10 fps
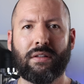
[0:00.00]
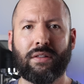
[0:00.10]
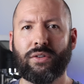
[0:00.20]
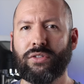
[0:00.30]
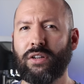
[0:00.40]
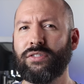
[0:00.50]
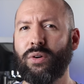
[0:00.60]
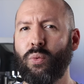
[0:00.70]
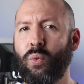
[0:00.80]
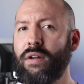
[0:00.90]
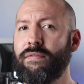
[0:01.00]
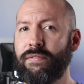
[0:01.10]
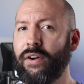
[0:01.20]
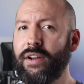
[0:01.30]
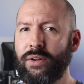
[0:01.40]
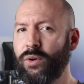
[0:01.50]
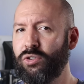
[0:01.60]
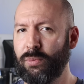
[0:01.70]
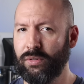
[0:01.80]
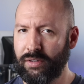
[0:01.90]
There's also one very
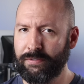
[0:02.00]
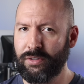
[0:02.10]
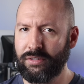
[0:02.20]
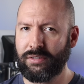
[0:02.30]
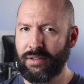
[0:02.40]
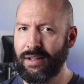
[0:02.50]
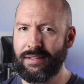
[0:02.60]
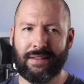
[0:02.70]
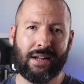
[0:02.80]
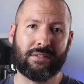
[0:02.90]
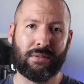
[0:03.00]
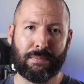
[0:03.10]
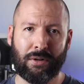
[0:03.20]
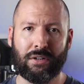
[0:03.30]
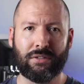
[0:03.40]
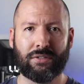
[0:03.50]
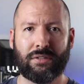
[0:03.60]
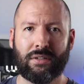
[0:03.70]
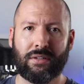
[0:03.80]
noticeable difference, and that's the burrs.